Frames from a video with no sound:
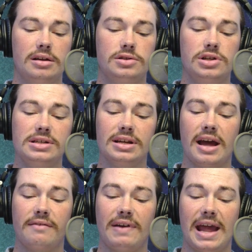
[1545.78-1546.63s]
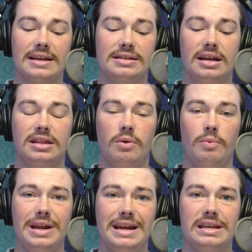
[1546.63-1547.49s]
she's the kind of asset that
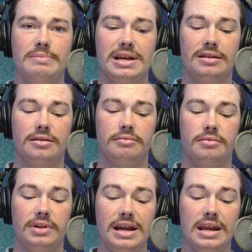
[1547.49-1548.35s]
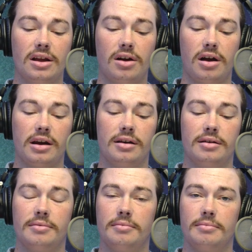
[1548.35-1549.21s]
we need to be leaning on
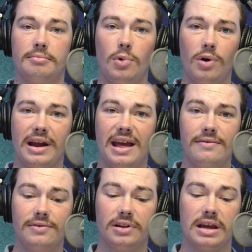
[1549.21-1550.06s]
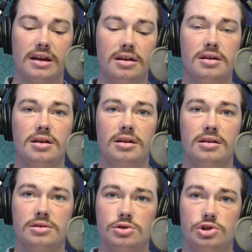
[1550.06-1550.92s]
more heavily.
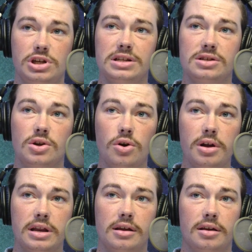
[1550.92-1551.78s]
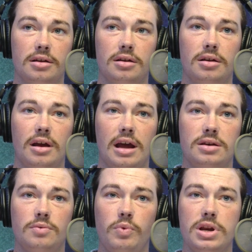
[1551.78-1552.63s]
She's good.
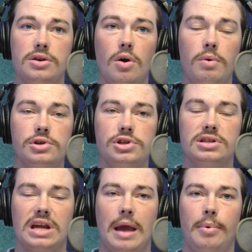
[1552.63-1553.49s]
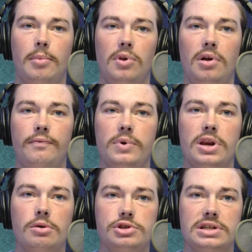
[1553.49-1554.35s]
And we know what she's capable of. We
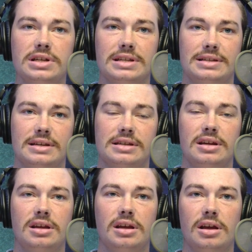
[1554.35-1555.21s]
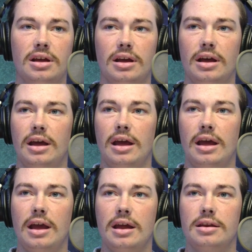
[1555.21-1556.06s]
know she's consistent.
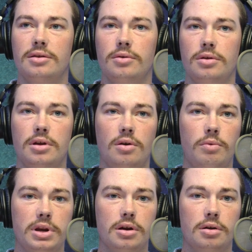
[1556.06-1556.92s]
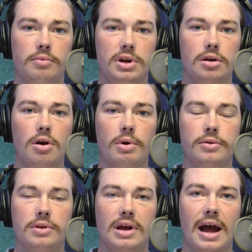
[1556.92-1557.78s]
And when you're going
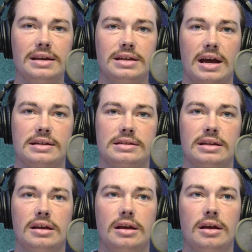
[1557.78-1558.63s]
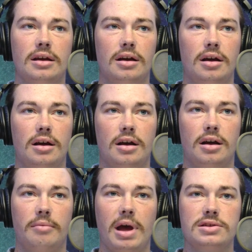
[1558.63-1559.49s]
through the eye test,
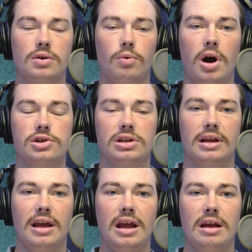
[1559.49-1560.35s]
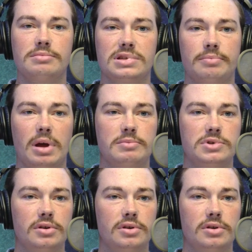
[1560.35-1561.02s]
as you're watching the game, sometimes